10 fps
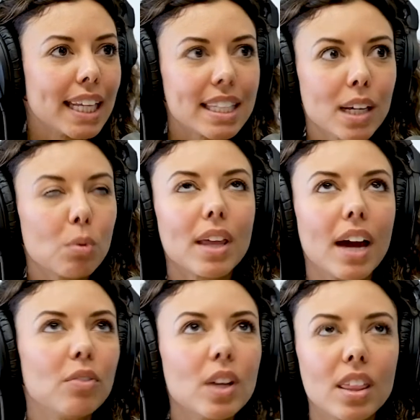And that's like with
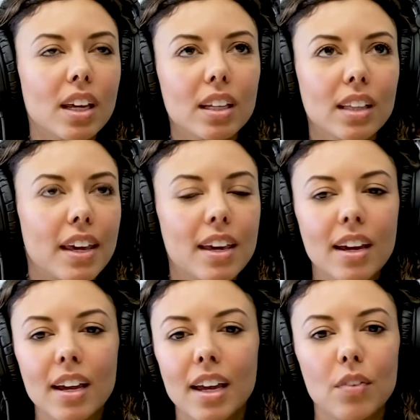everything. Like
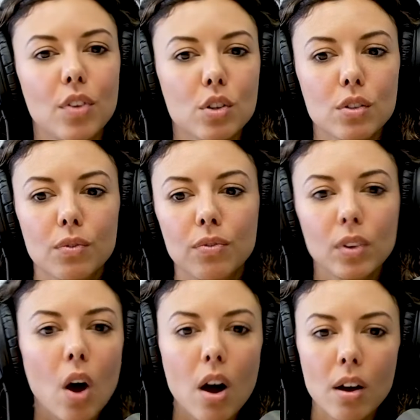if there's
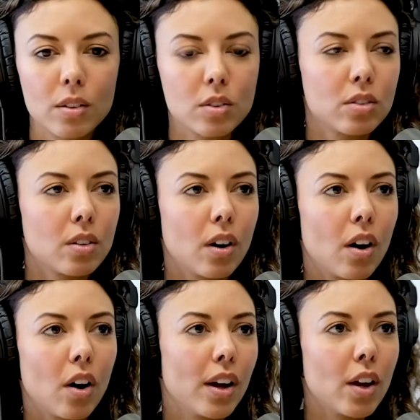flaws
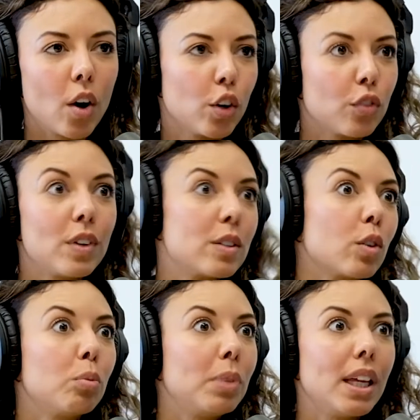on your
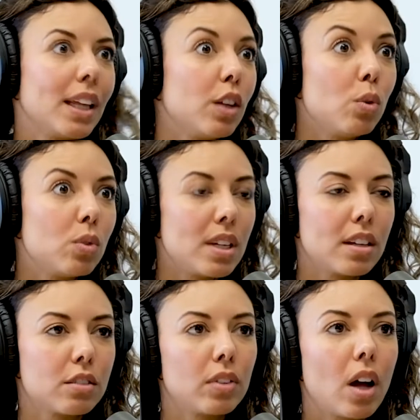physical being that you see
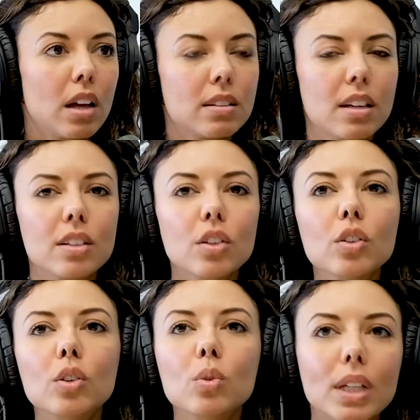as flaws, until
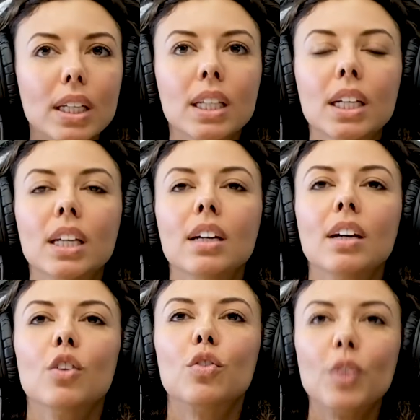you can
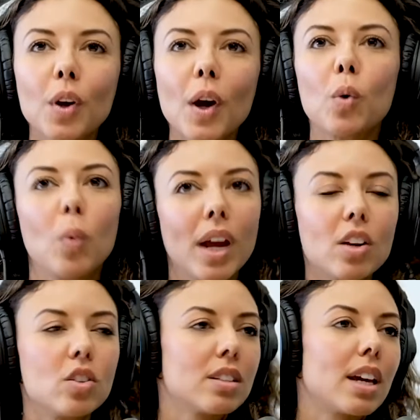figure out a way
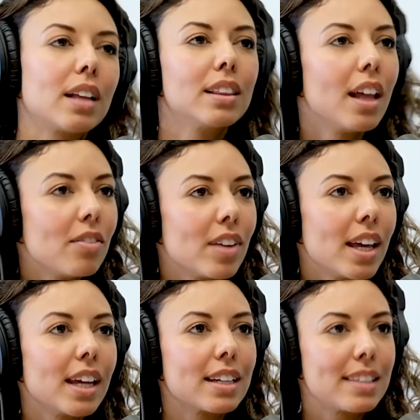to just like love
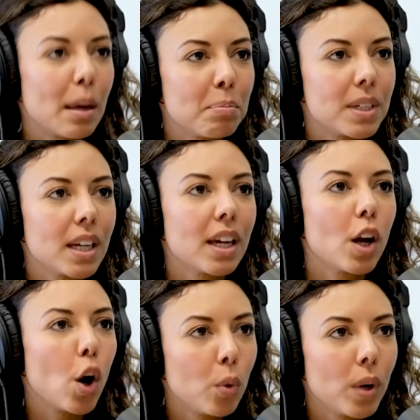it, accept it,
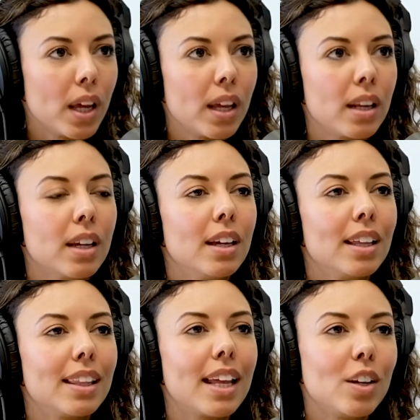own it,
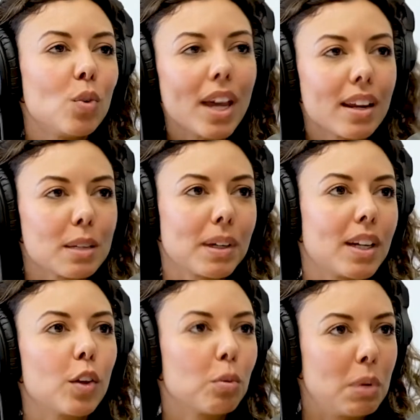then you can't expect other